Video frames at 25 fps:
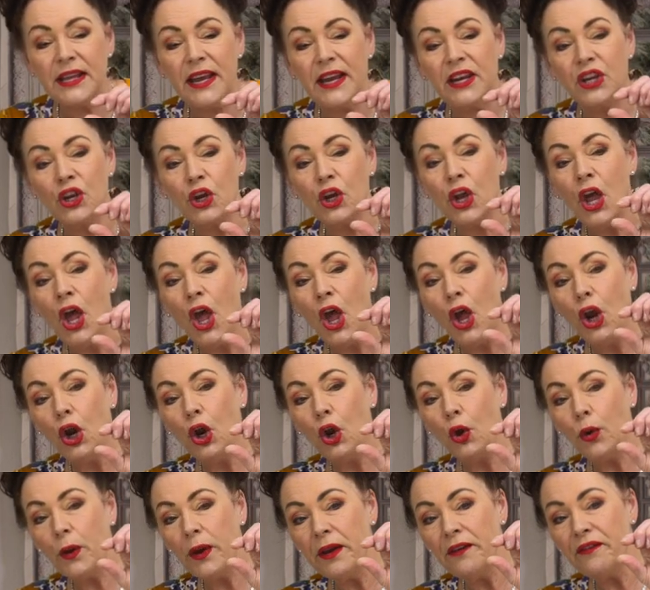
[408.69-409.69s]
and you're
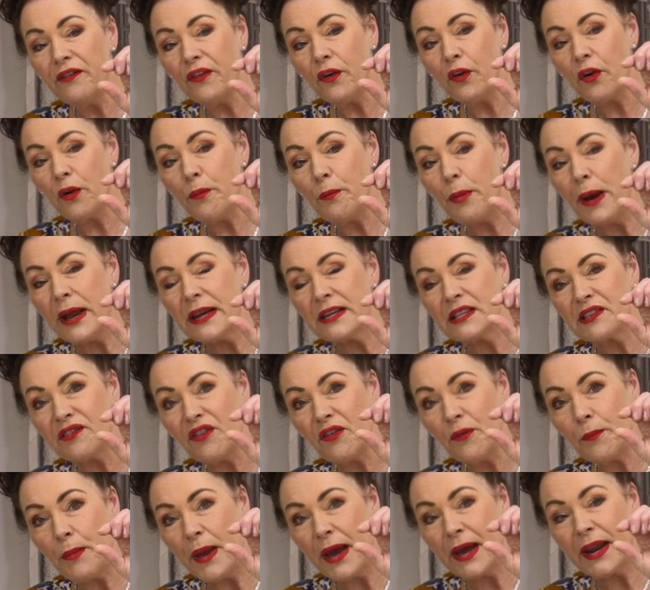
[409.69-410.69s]
looking for a base of
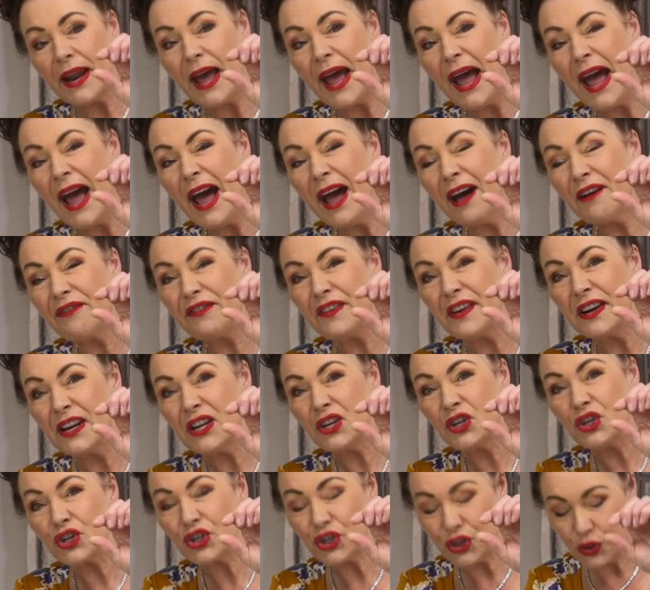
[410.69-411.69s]
about 1/2
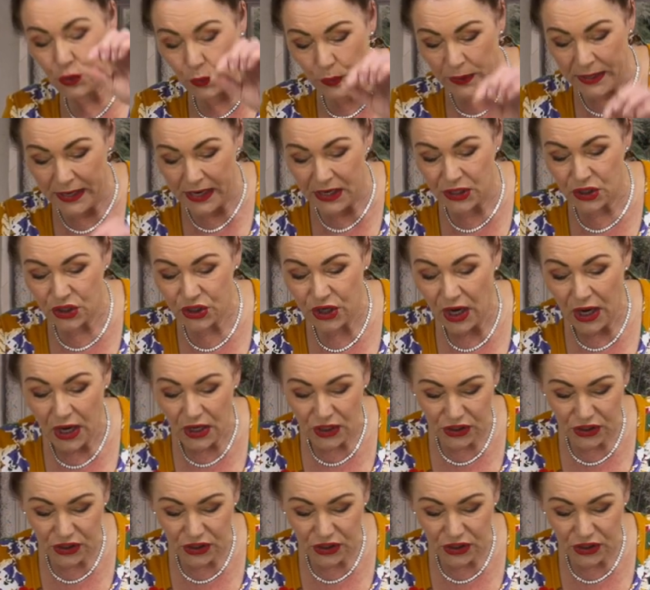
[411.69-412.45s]
inch to 1 inch